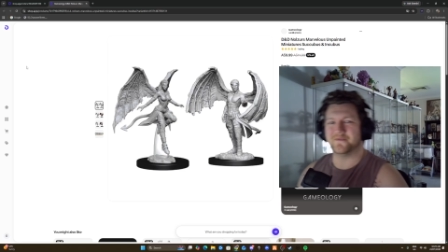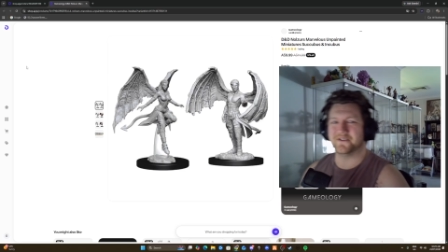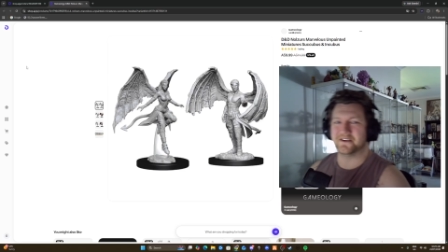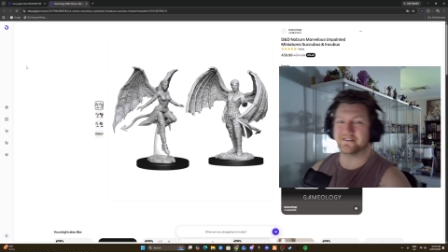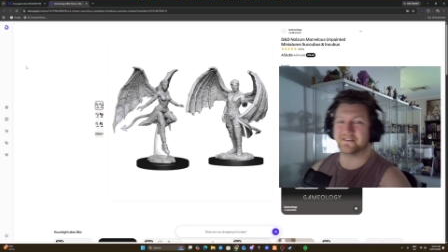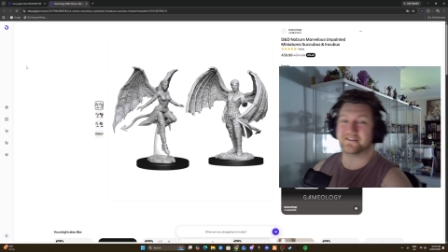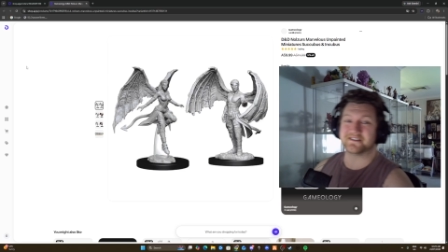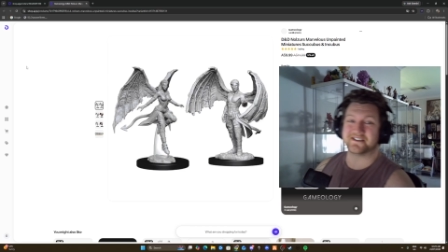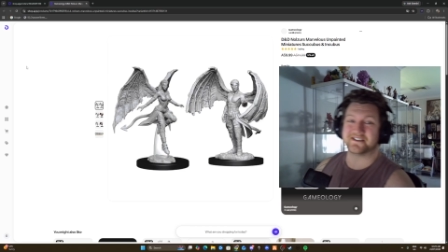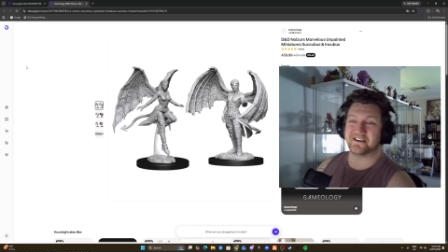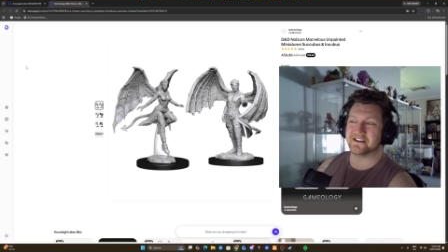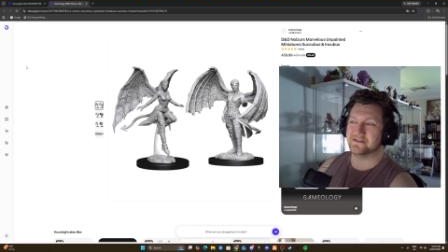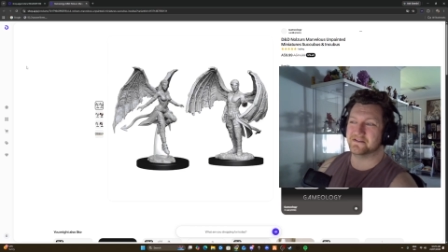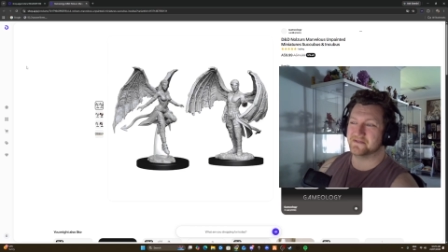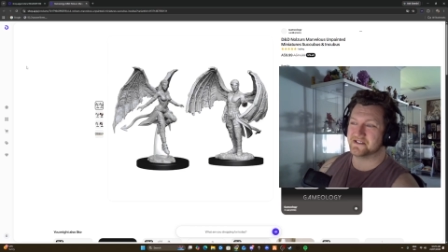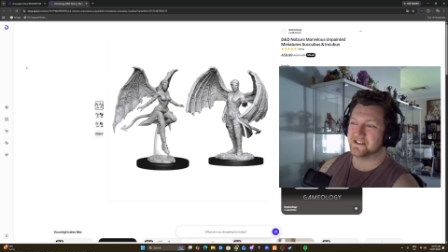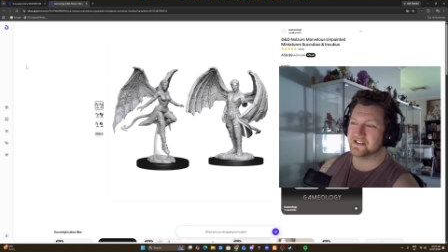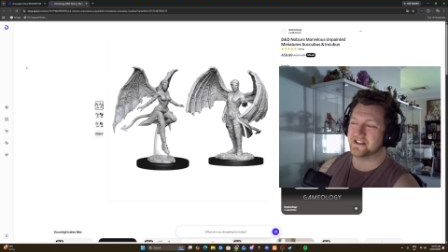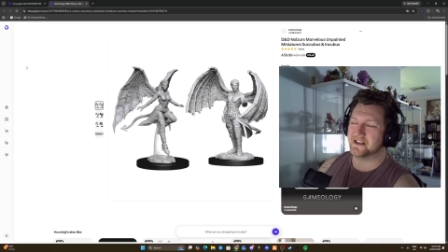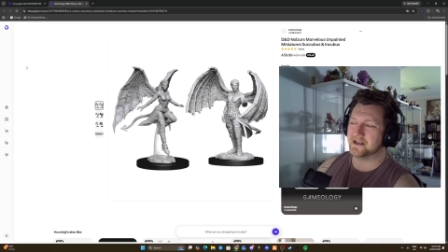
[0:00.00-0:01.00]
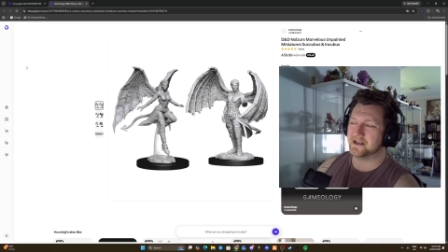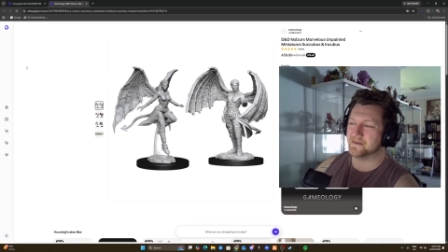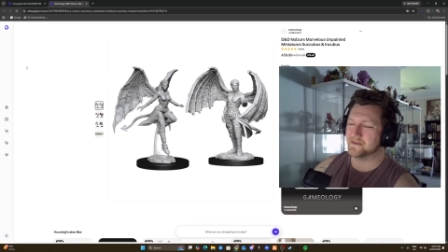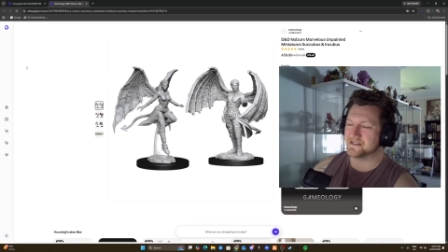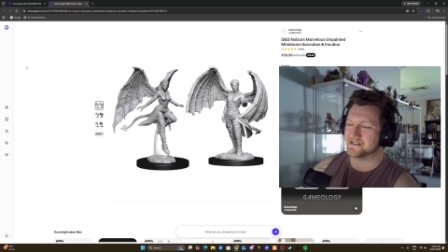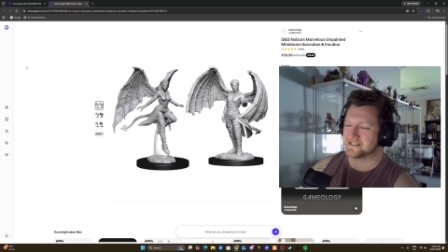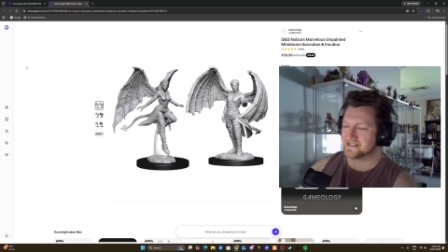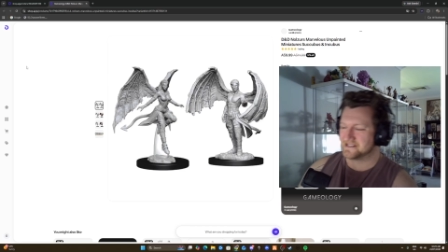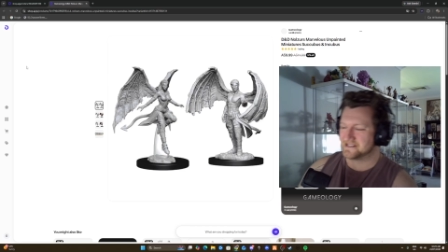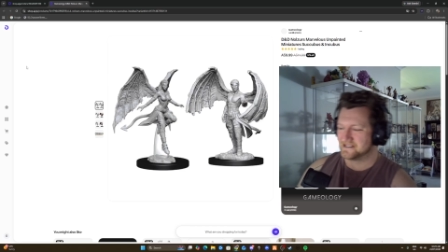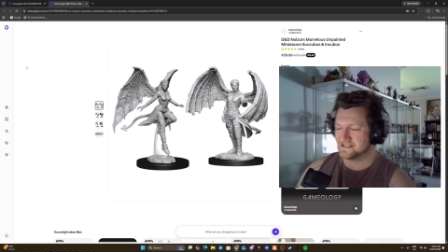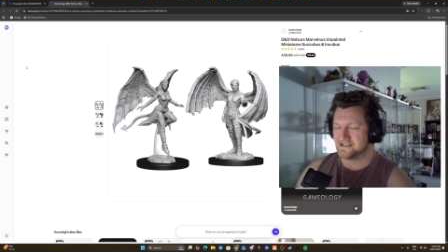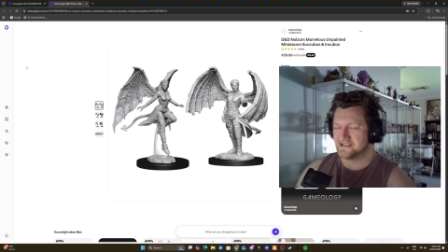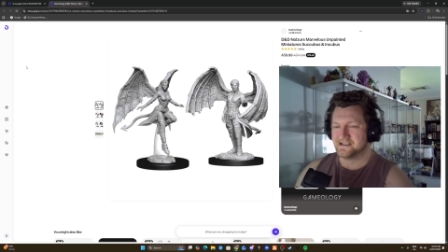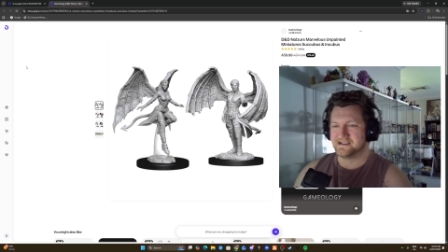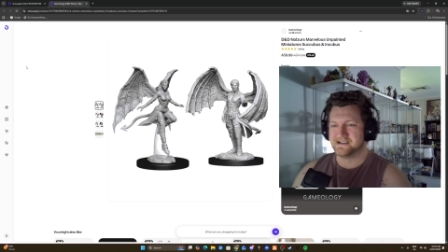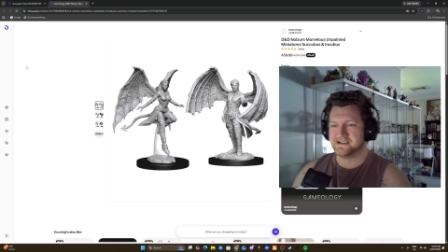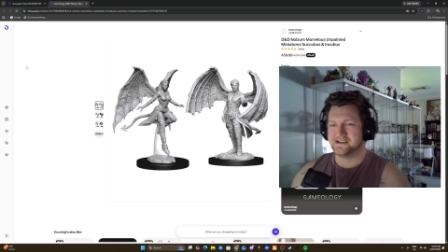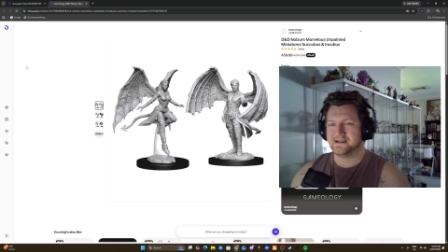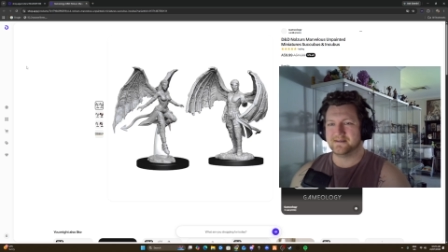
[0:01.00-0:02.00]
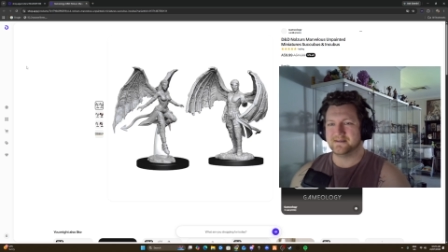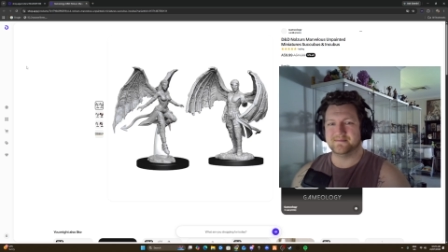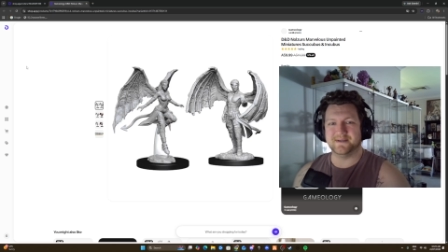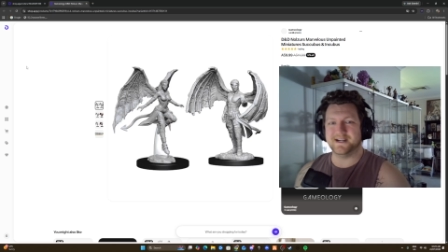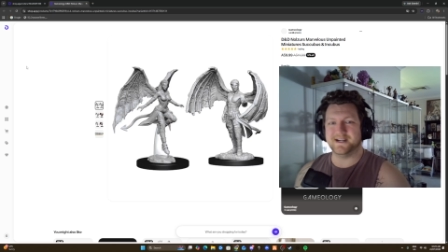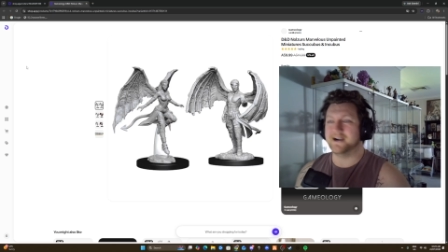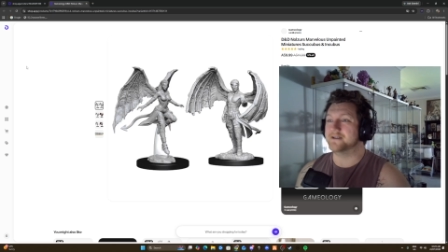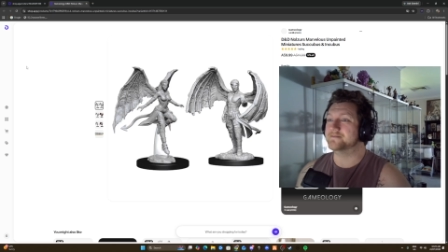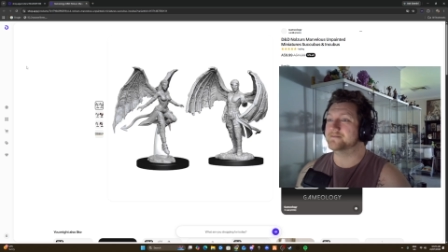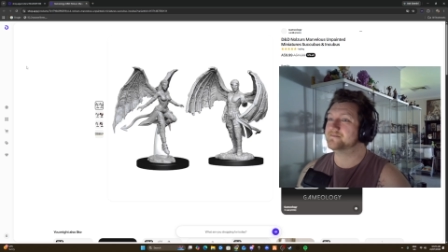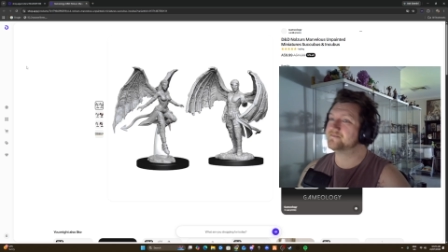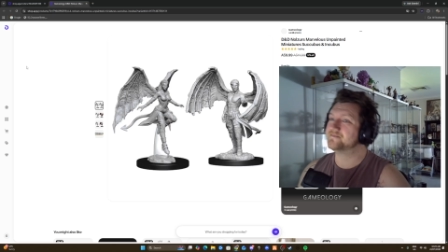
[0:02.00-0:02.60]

the succubus and the incubus. But yeah,